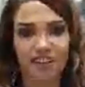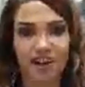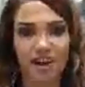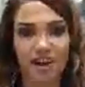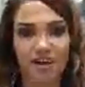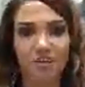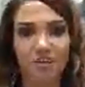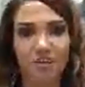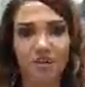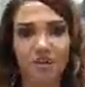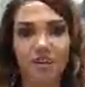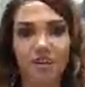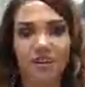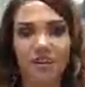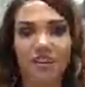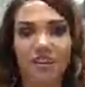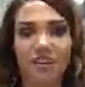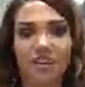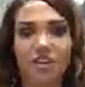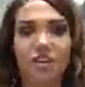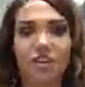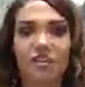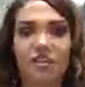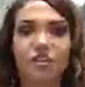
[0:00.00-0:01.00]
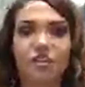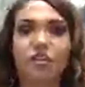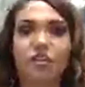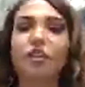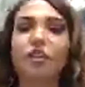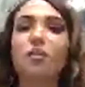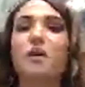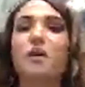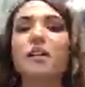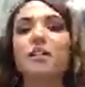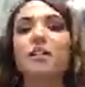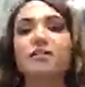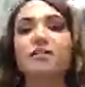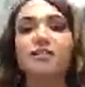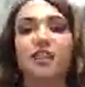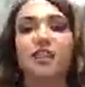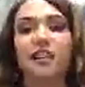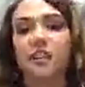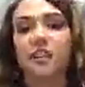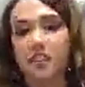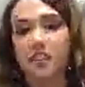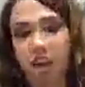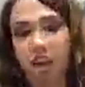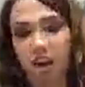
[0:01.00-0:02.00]
You know, you're going to
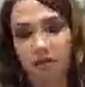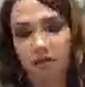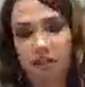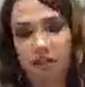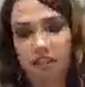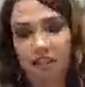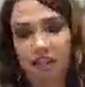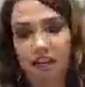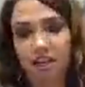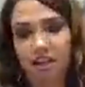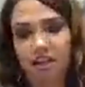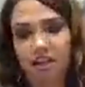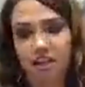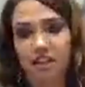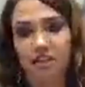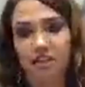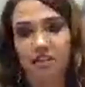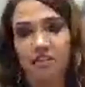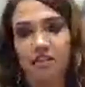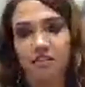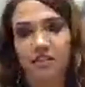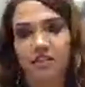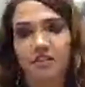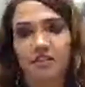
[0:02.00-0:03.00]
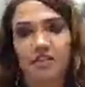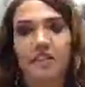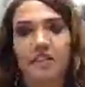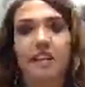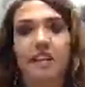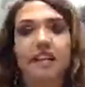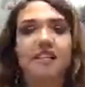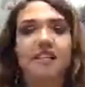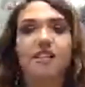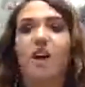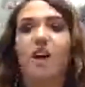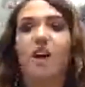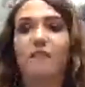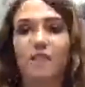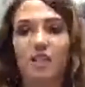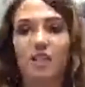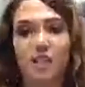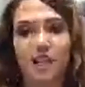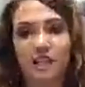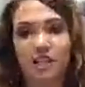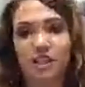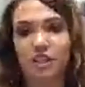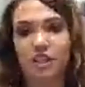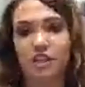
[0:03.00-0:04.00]
forget the next
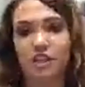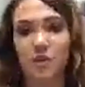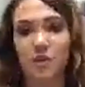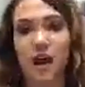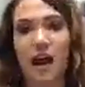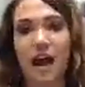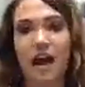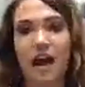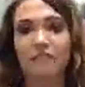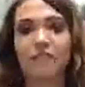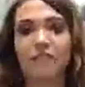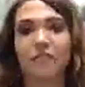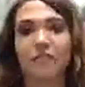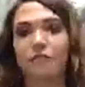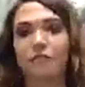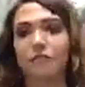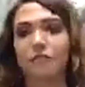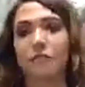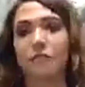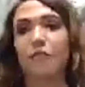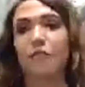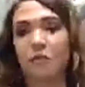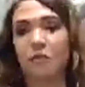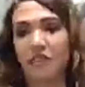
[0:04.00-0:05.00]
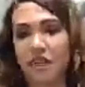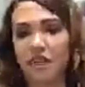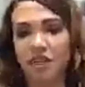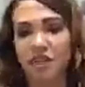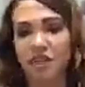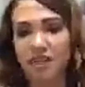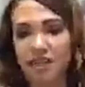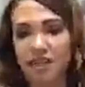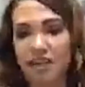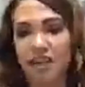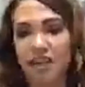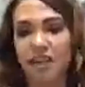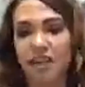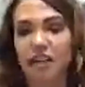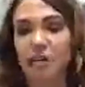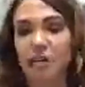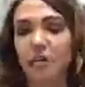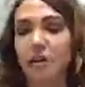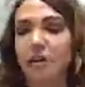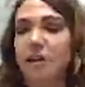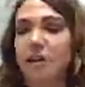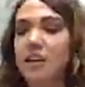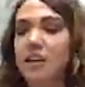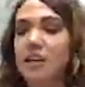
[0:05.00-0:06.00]
conversation you have of what they just said to
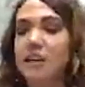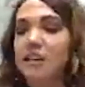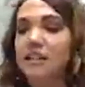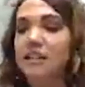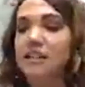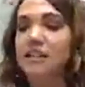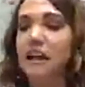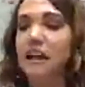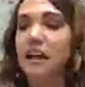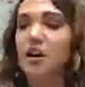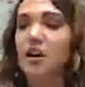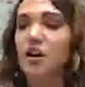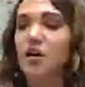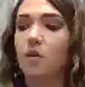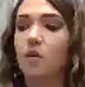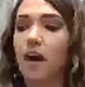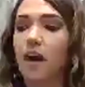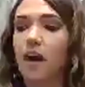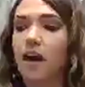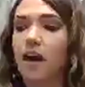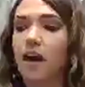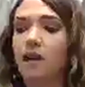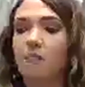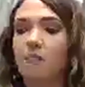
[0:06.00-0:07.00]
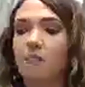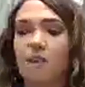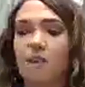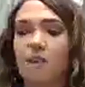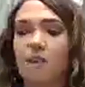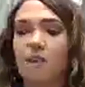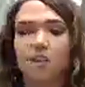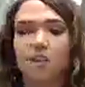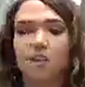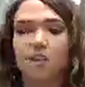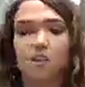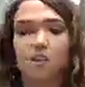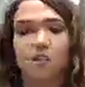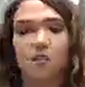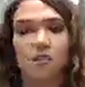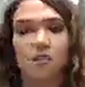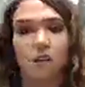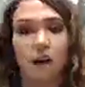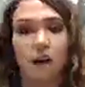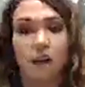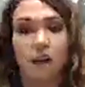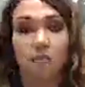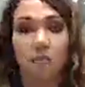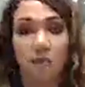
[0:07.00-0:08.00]
you. So it was just a
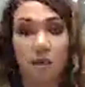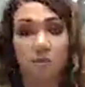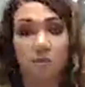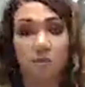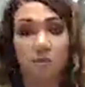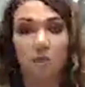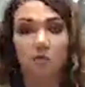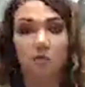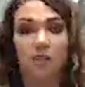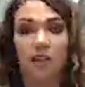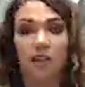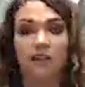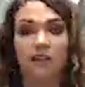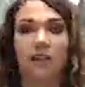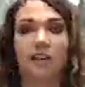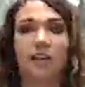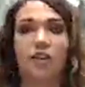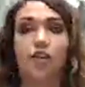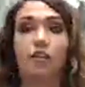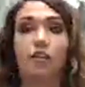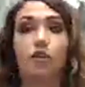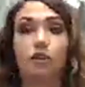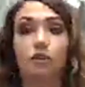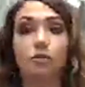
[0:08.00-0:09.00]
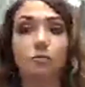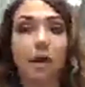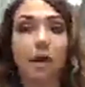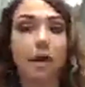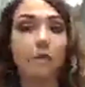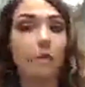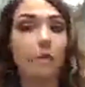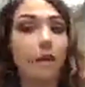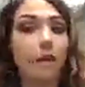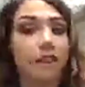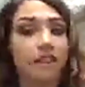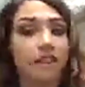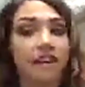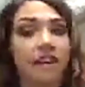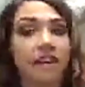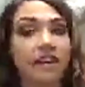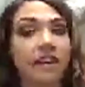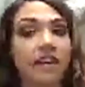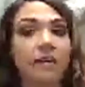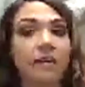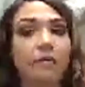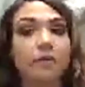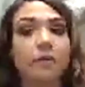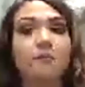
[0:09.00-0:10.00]
lot of people that like knew my one
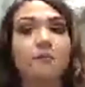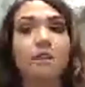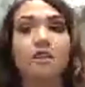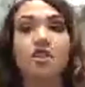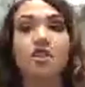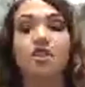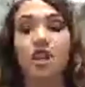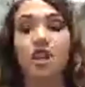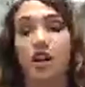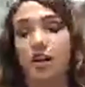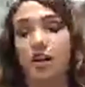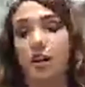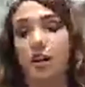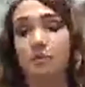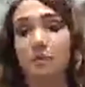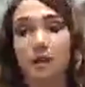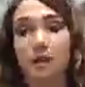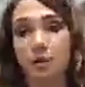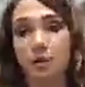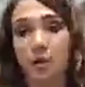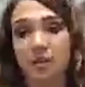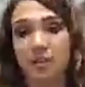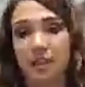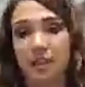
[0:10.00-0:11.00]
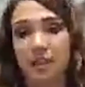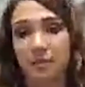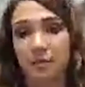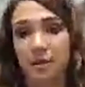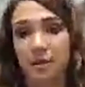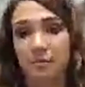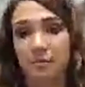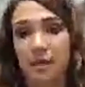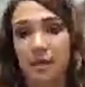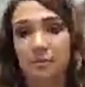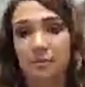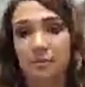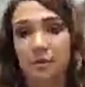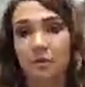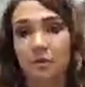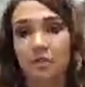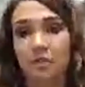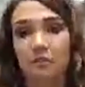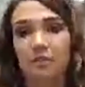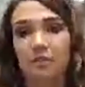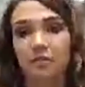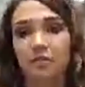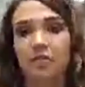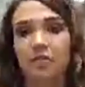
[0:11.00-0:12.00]
thing, and it was me sharing my one thing with
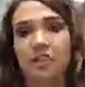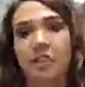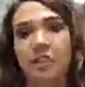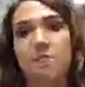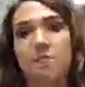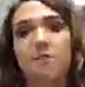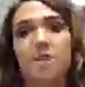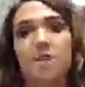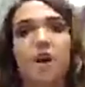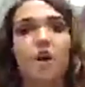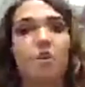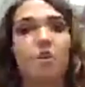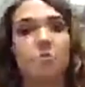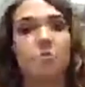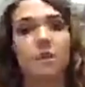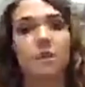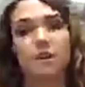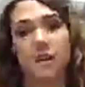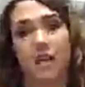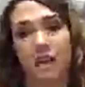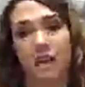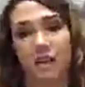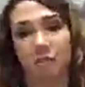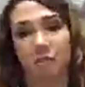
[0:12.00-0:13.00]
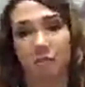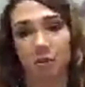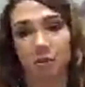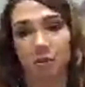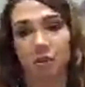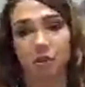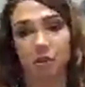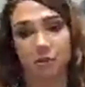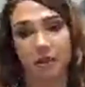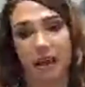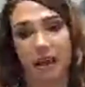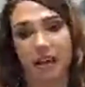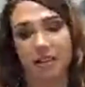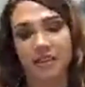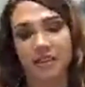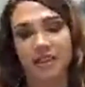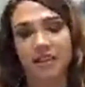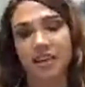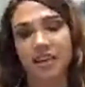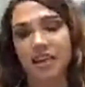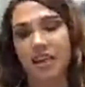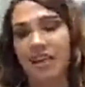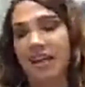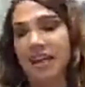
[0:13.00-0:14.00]
people for them to hold me accountable to
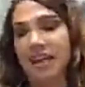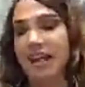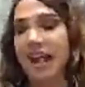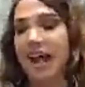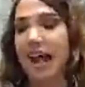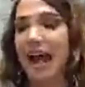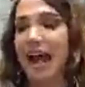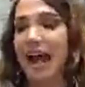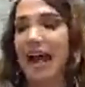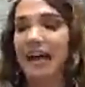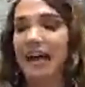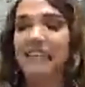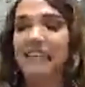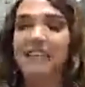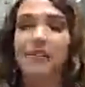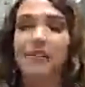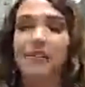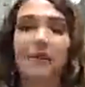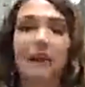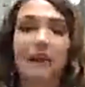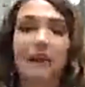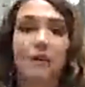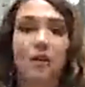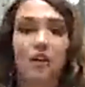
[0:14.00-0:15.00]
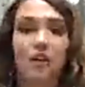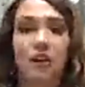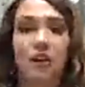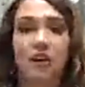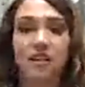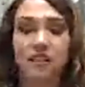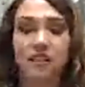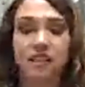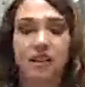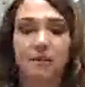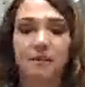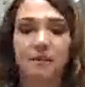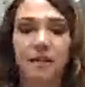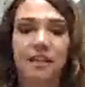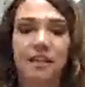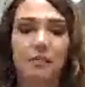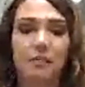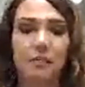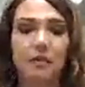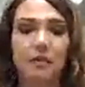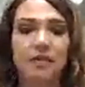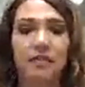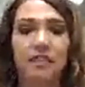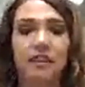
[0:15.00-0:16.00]
that. And so now on our team,
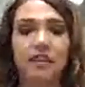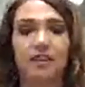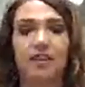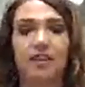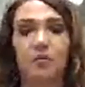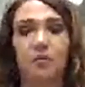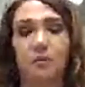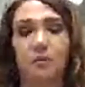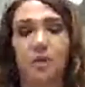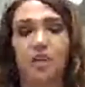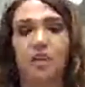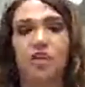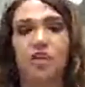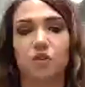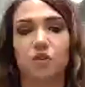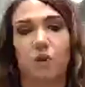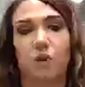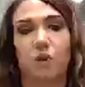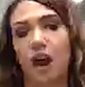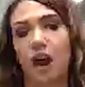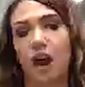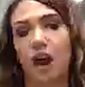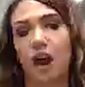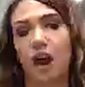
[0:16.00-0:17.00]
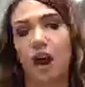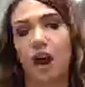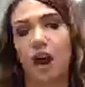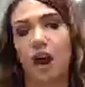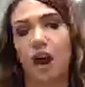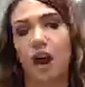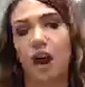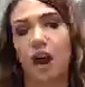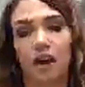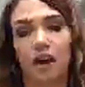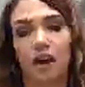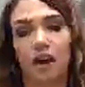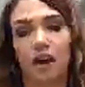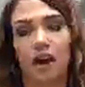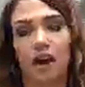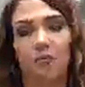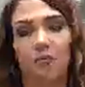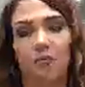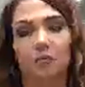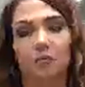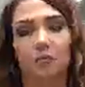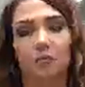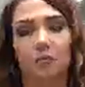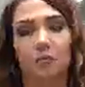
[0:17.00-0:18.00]
that's one thing that we do often.
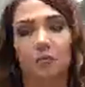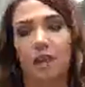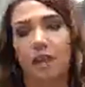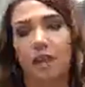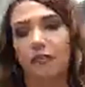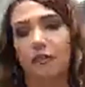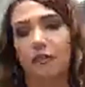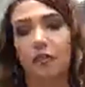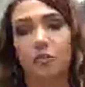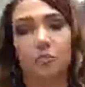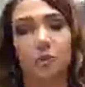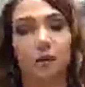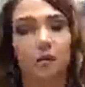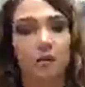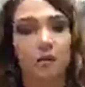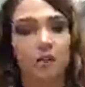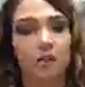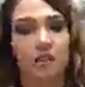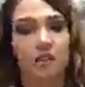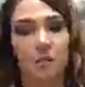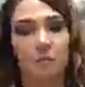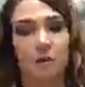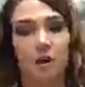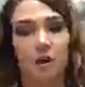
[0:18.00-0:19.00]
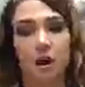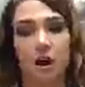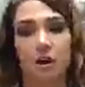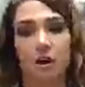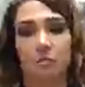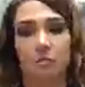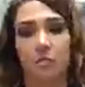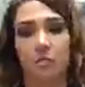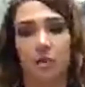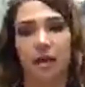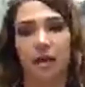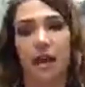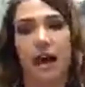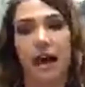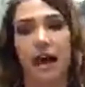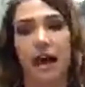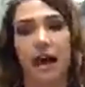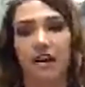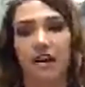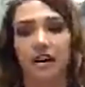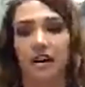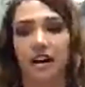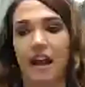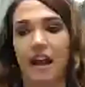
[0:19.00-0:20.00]
When we have new members come on, when we
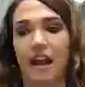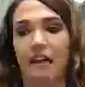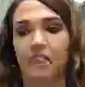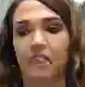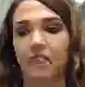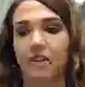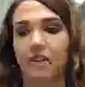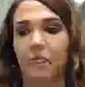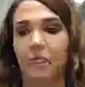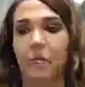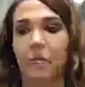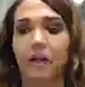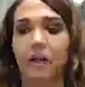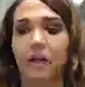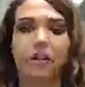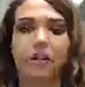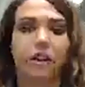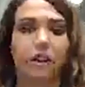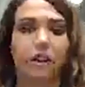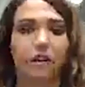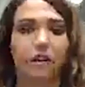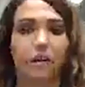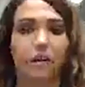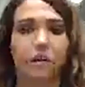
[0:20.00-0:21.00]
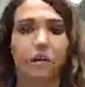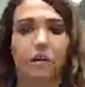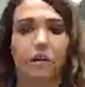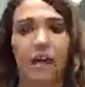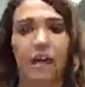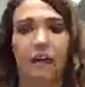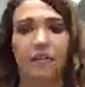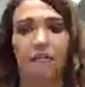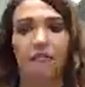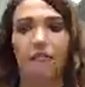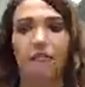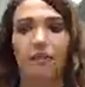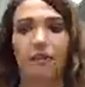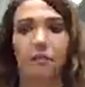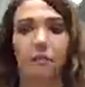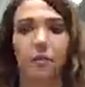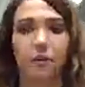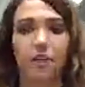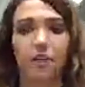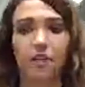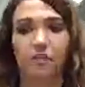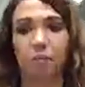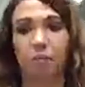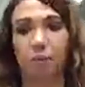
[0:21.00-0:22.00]
hire, everyone knows
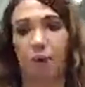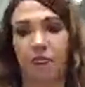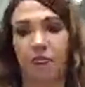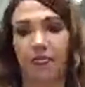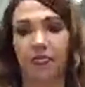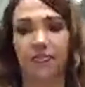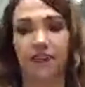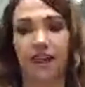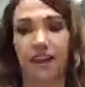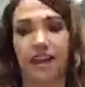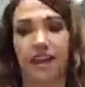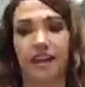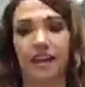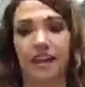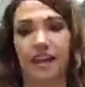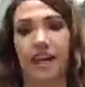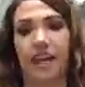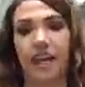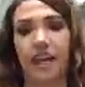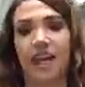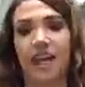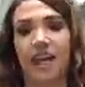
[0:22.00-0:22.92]
everyone's one thing.